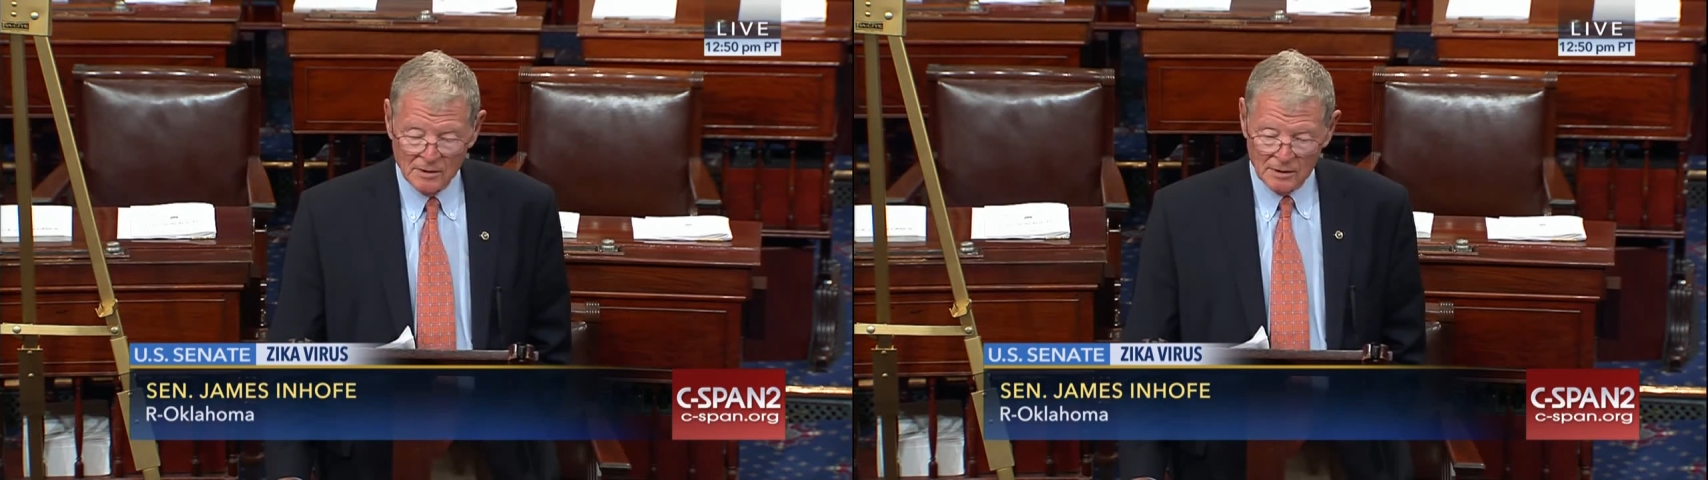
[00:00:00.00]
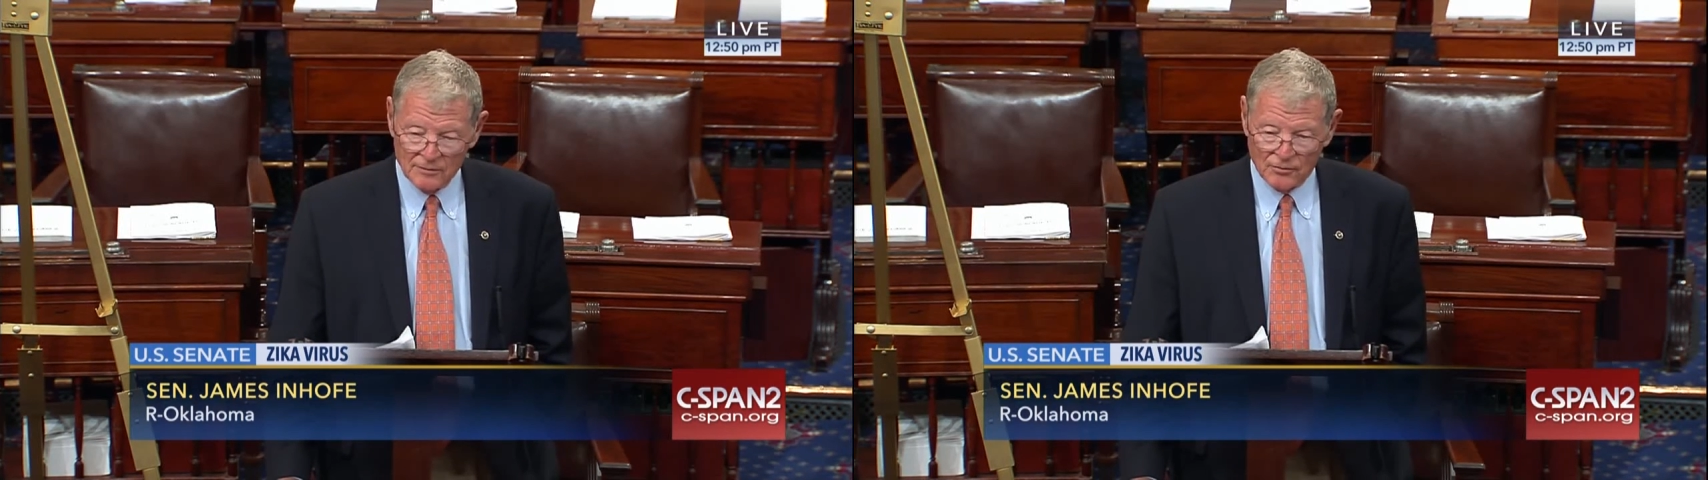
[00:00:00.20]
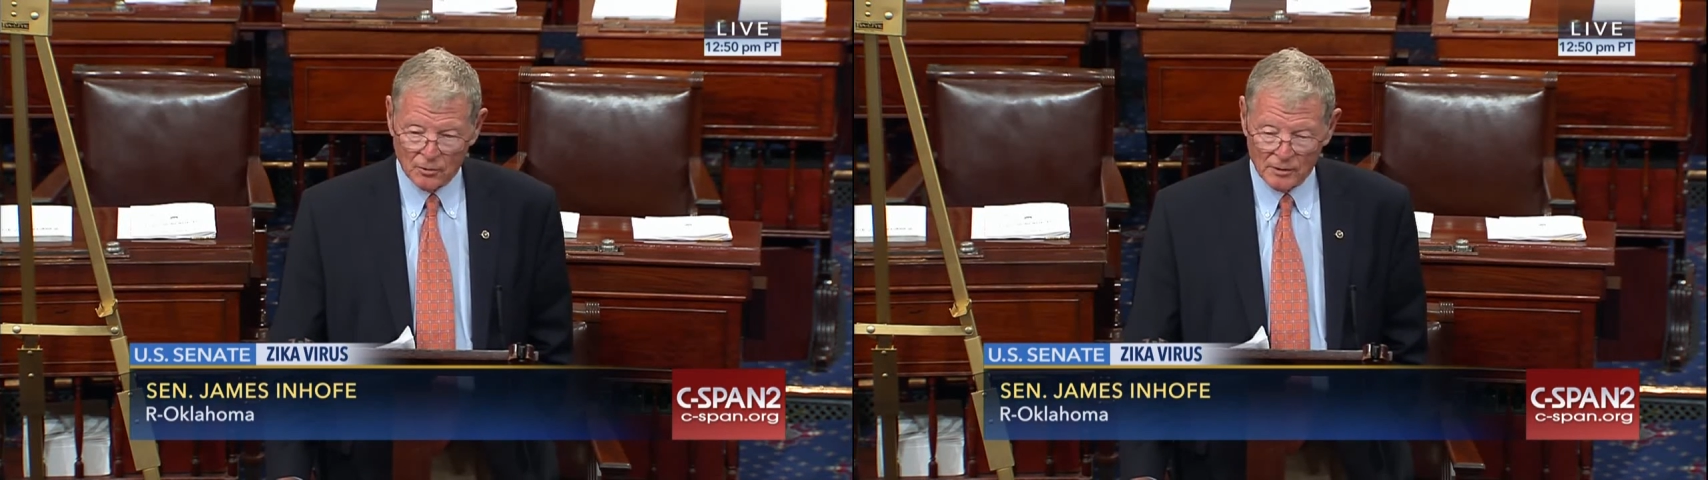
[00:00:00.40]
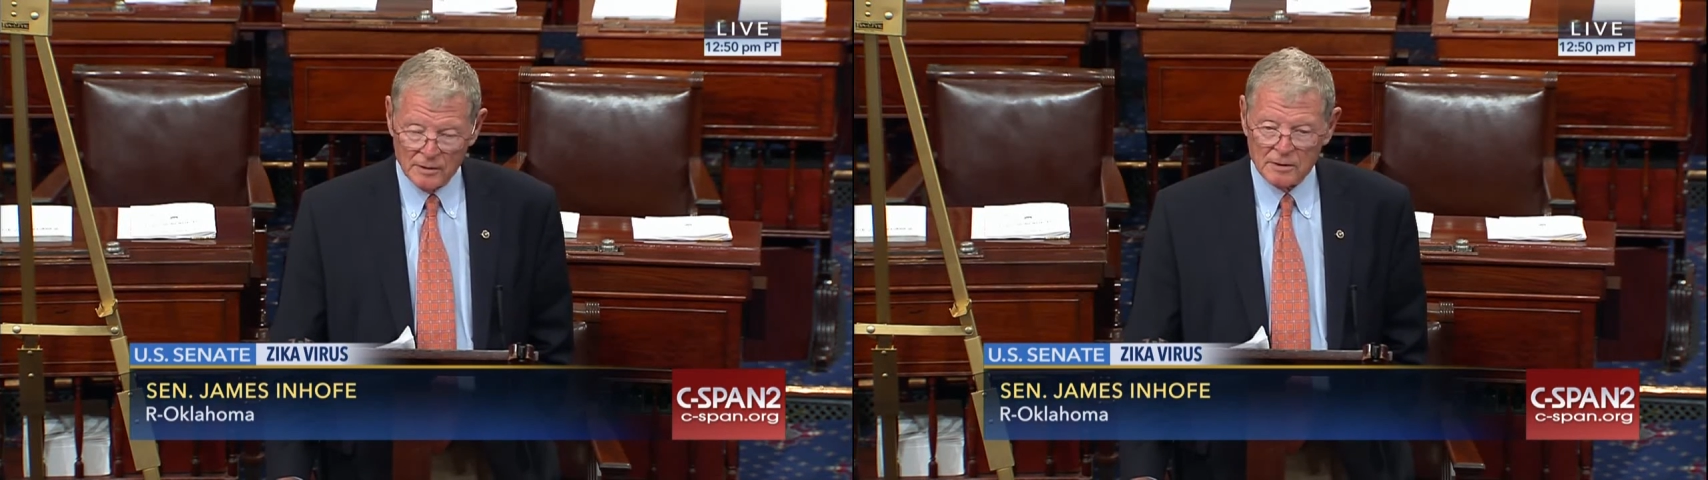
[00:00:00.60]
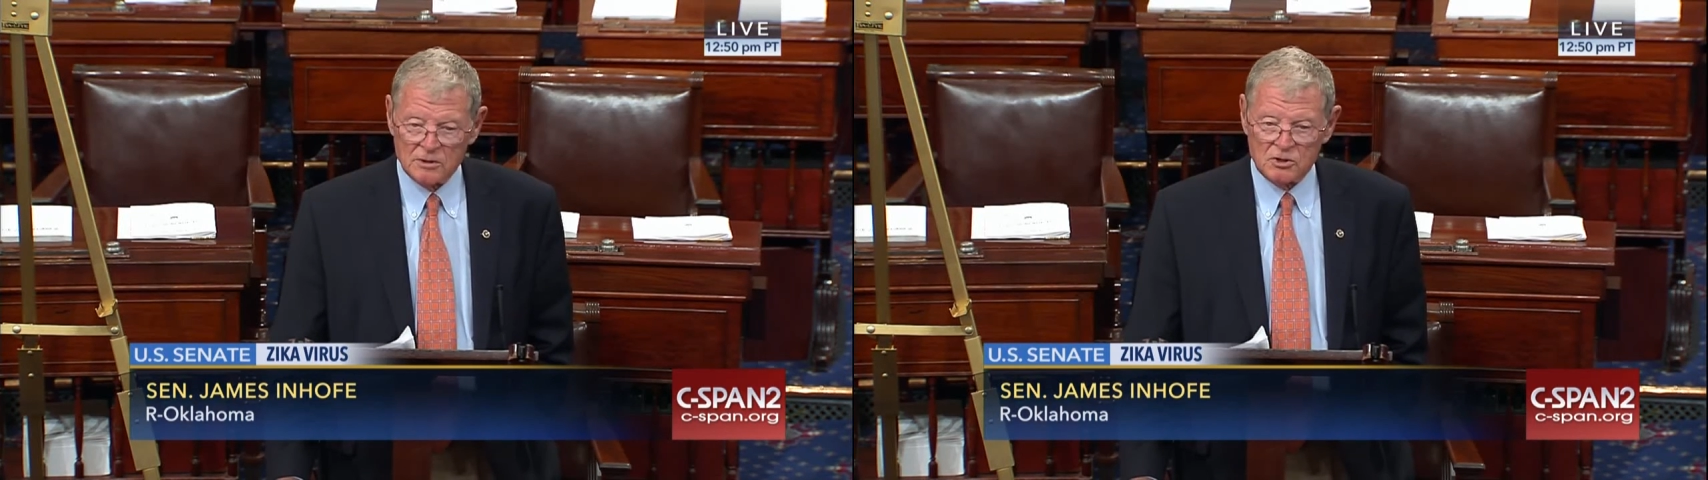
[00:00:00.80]
in
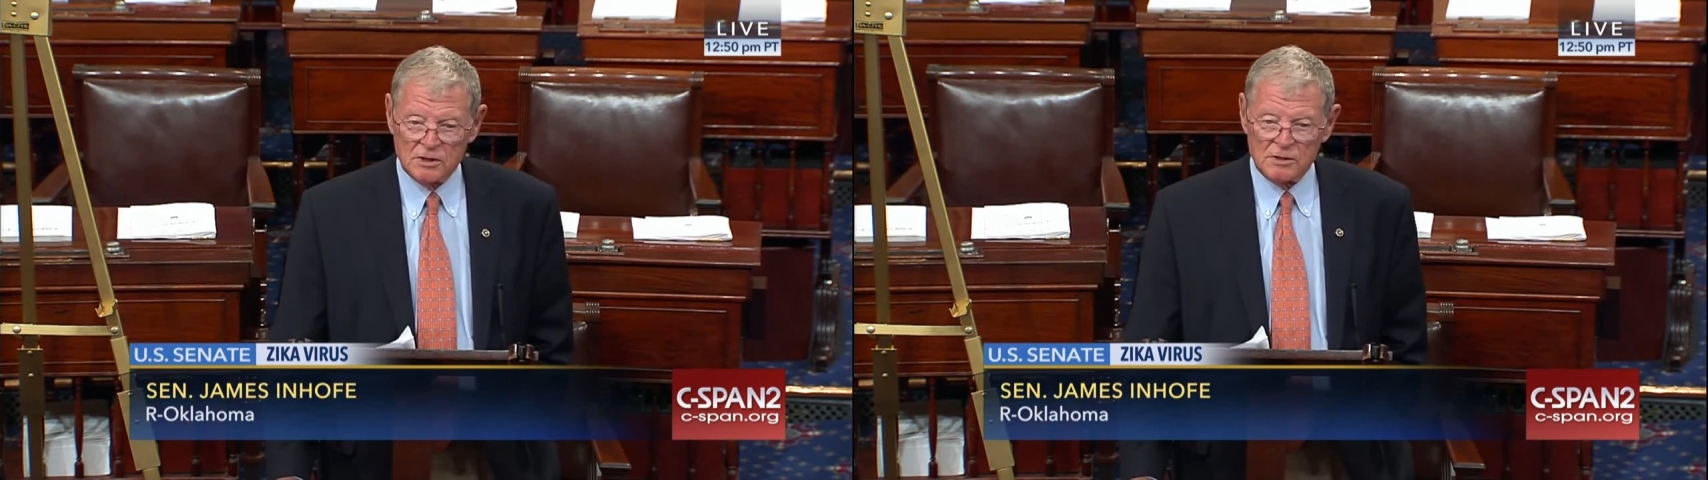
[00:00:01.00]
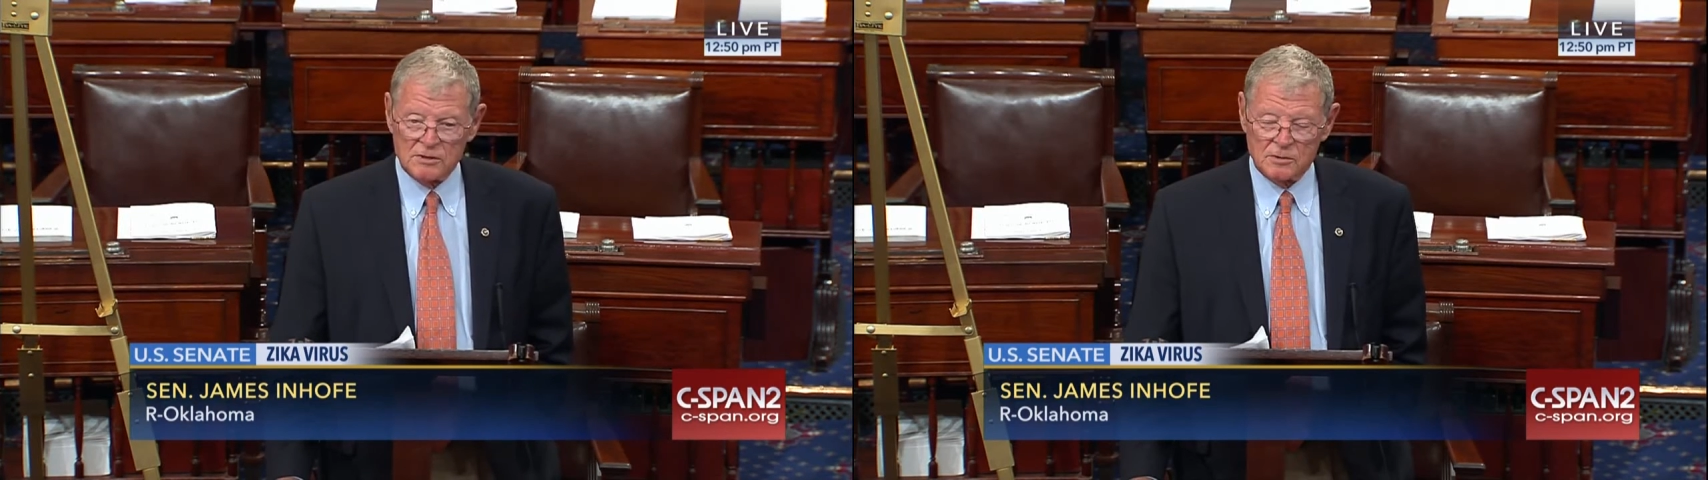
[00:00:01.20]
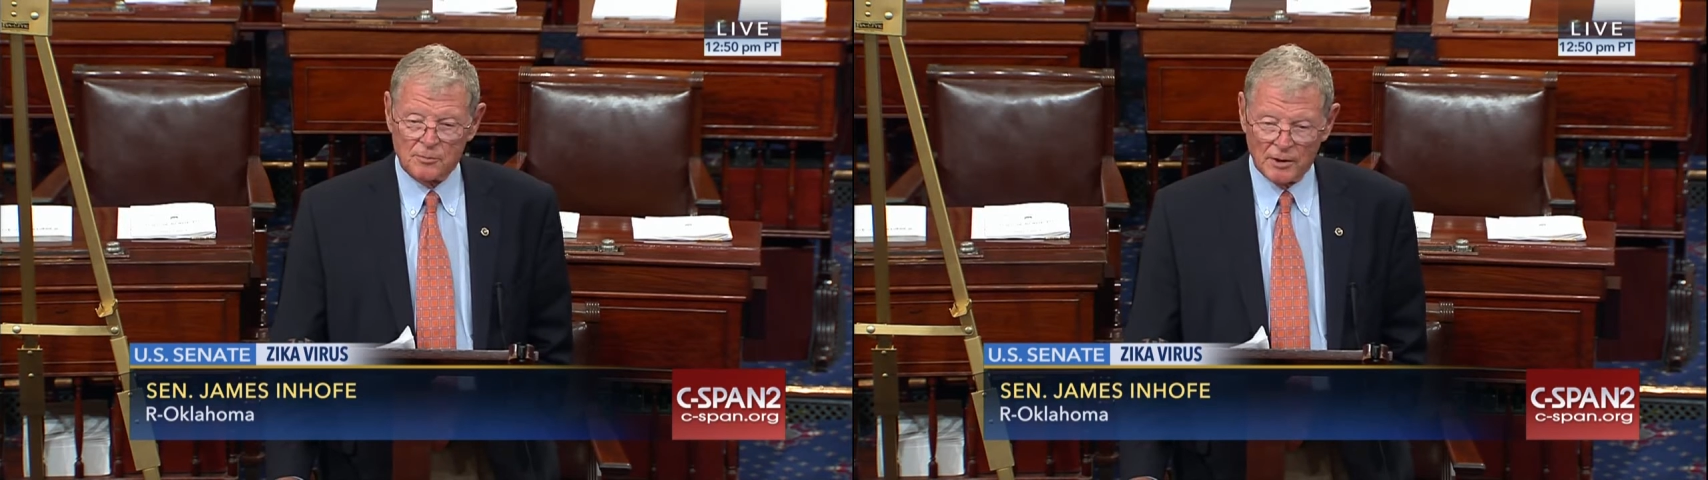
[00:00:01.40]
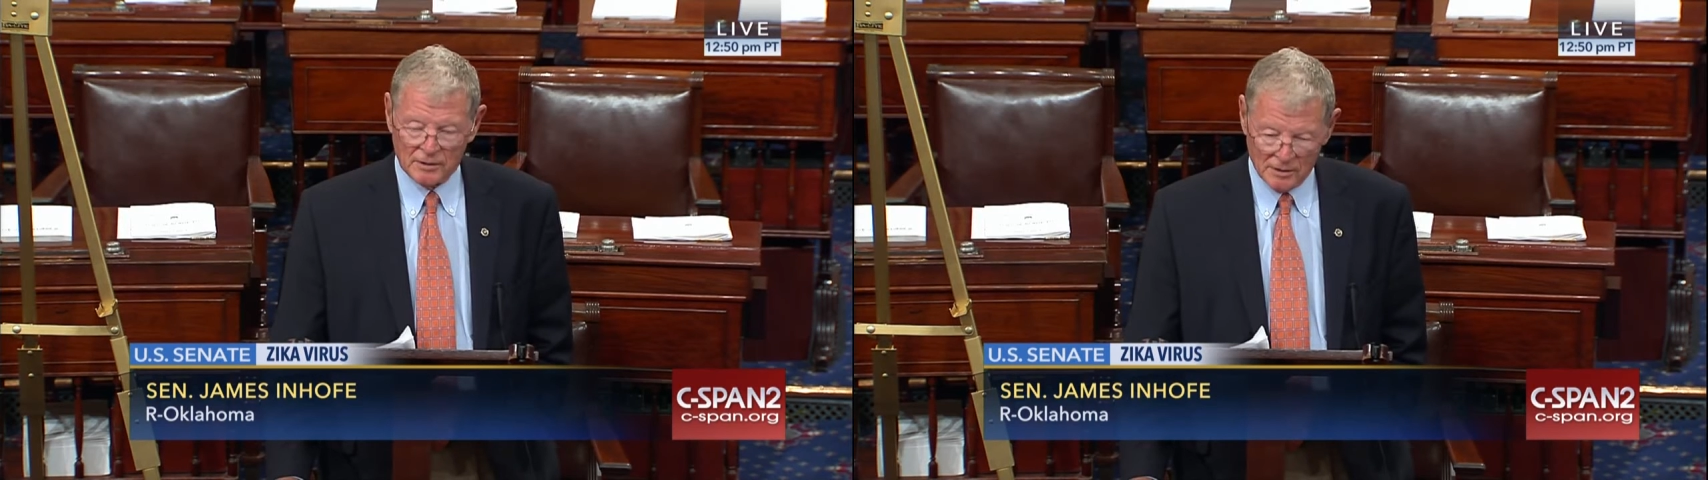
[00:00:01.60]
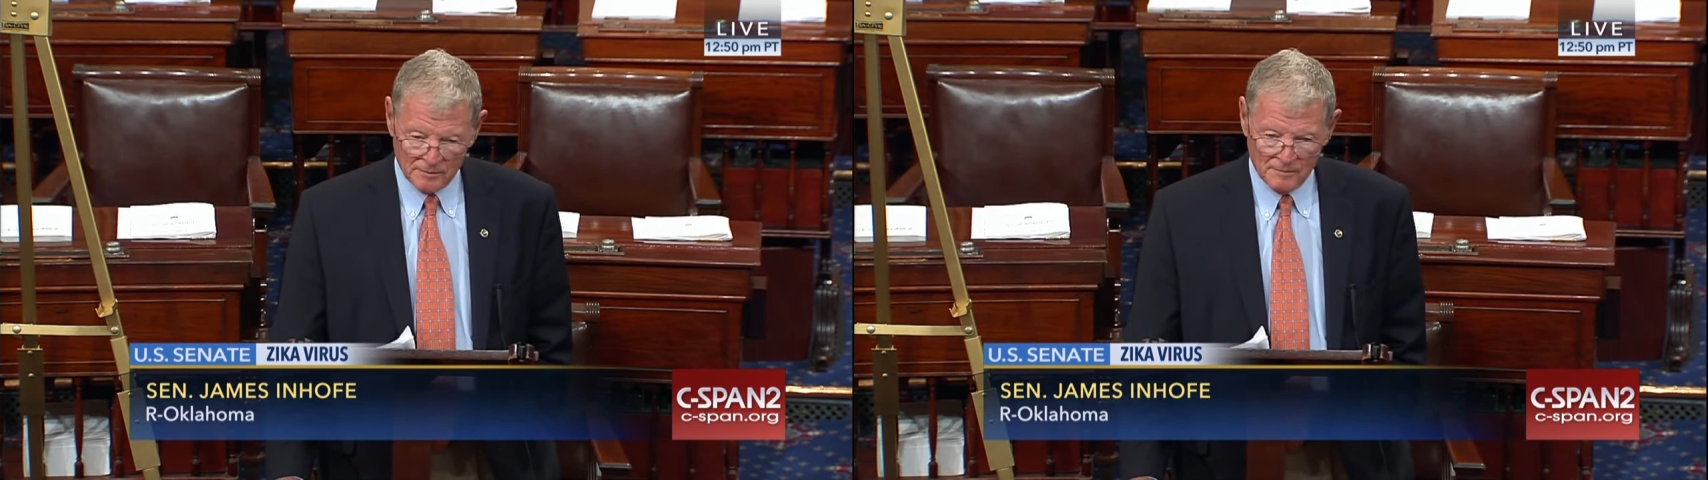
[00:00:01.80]
Florida. She's
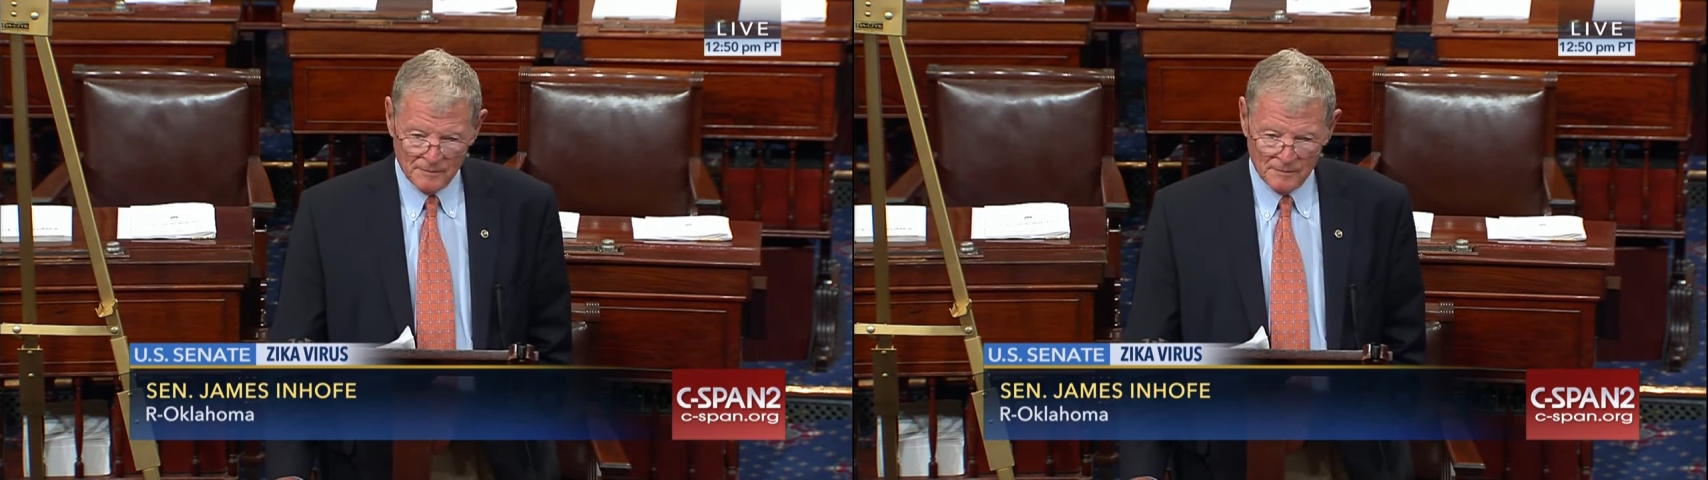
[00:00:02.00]
pregnant.